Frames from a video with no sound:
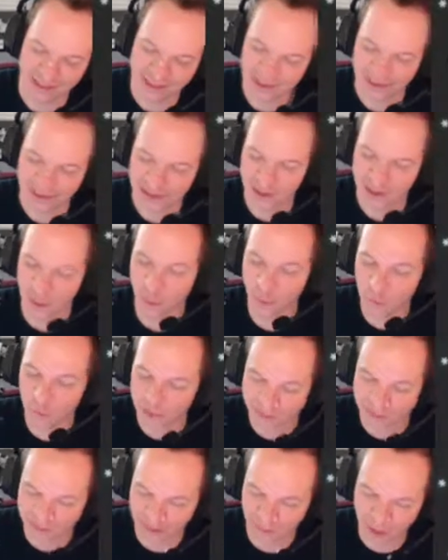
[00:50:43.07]
doesn't
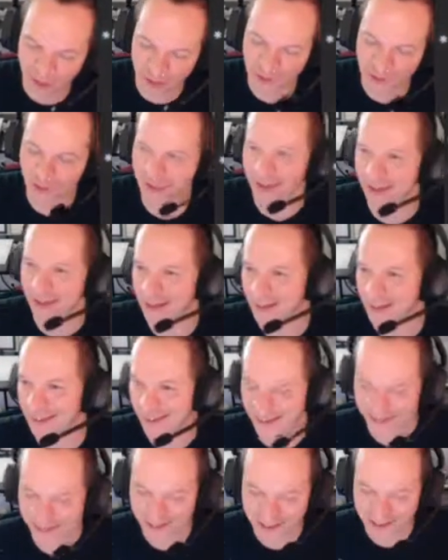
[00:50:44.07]
always uh, undercut.
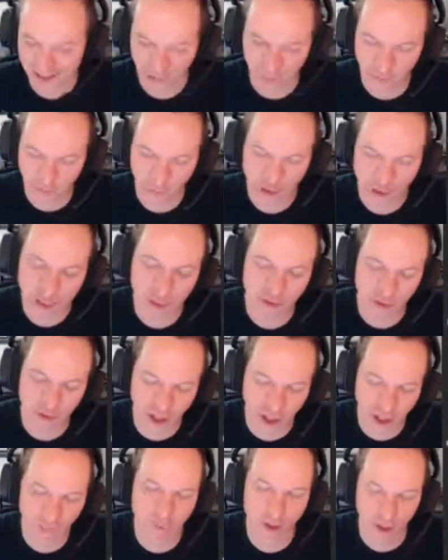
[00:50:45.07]
You don't have to make an
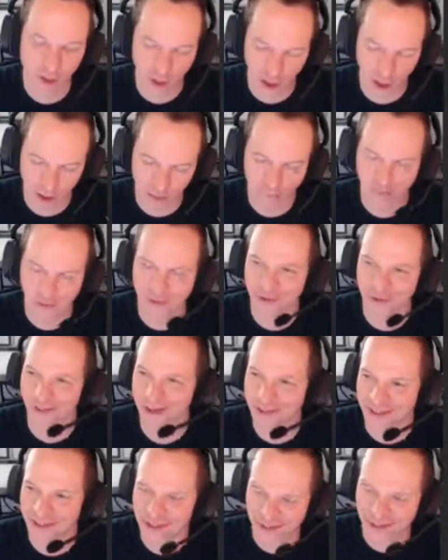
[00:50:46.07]
undercut a mohawk. Um,
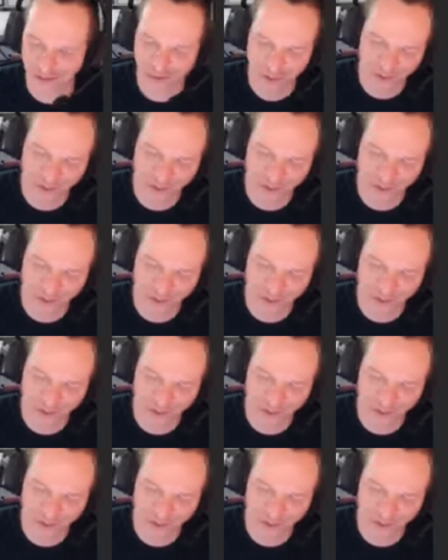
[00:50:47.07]
undercuts its own